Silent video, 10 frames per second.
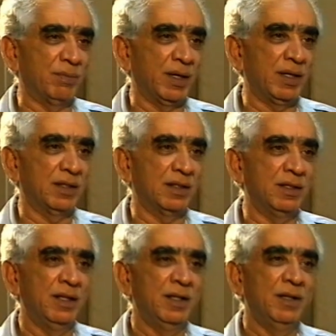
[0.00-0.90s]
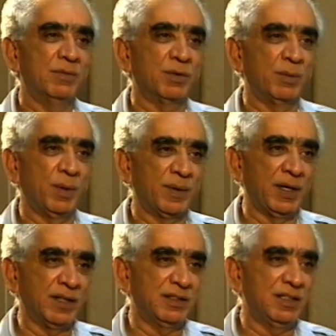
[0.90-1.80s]
of America from about
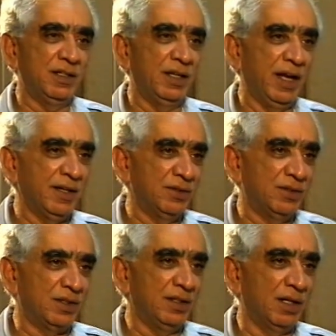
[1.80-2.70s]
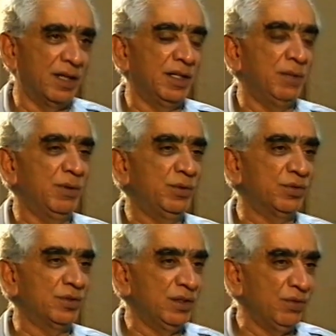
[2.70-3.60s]
1990 unable to
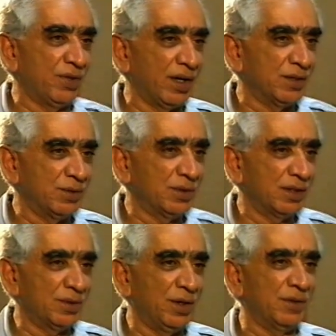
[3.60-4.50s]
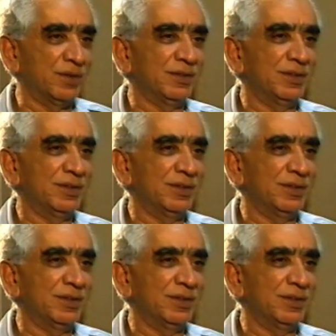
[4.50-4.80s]
certify to their Congress?